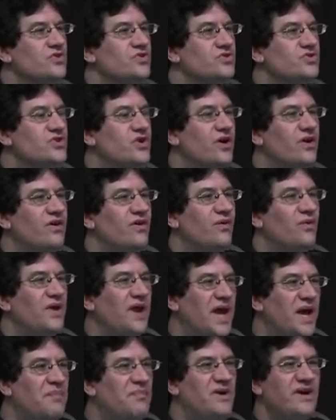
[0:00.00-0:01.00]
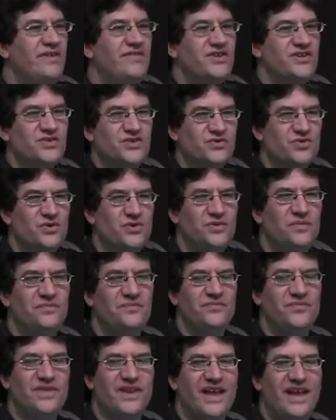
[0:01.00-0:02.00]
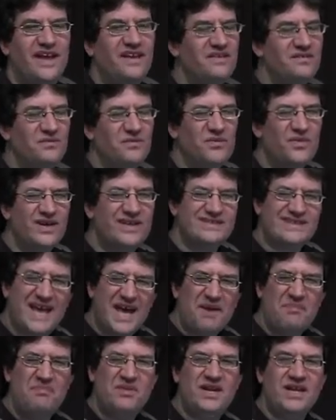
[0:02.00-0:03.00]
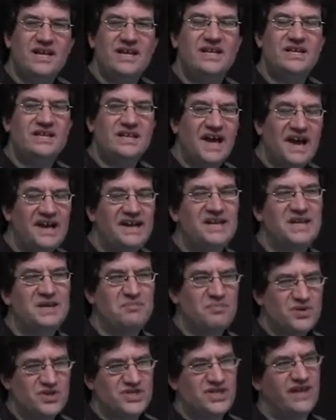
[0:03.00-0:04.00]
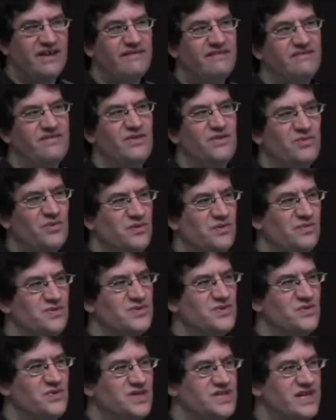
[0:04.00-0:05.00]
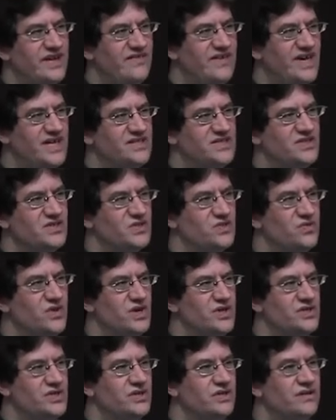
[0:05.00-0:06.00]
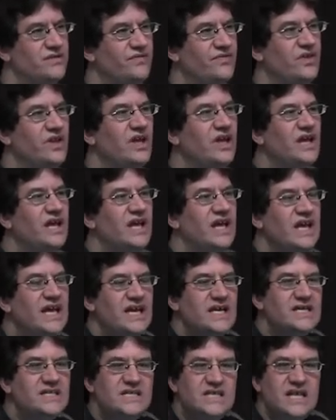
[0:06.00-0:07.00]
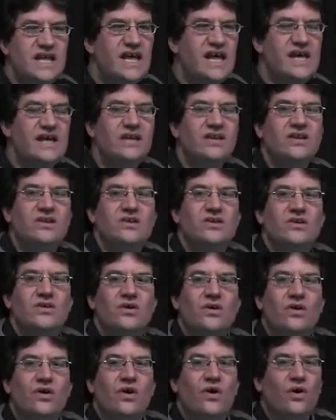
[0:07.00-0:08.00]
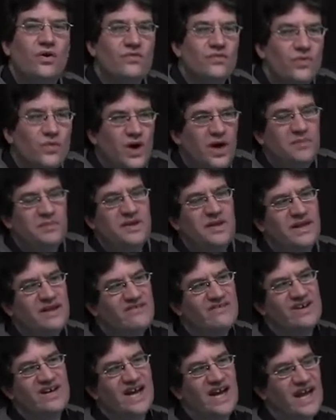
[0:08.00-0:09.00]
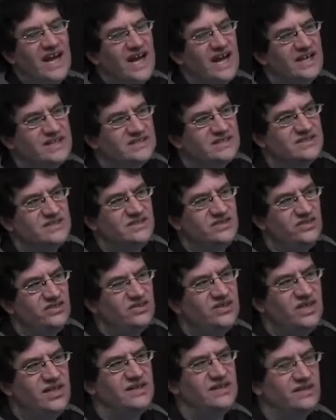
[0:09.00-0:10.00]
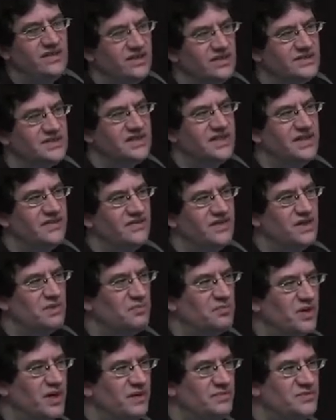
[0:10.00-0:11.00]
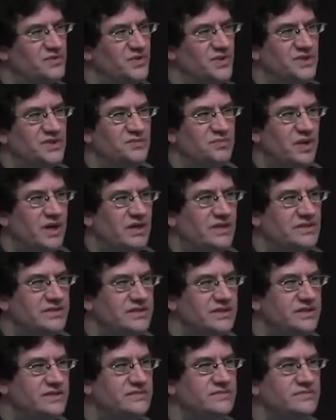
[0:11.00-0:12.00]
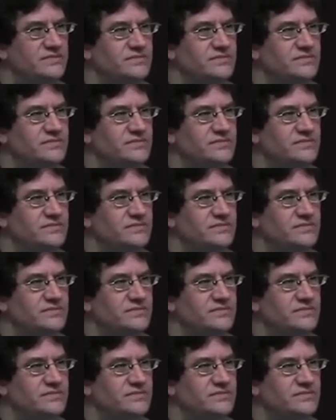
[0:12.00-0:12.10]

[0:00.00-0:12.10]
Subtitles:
So what happened in this room, and what's happened in 90% of the rooms in which I've asked this question, is that overwhelmingly when I ask, do you think there are significant problems with this policy,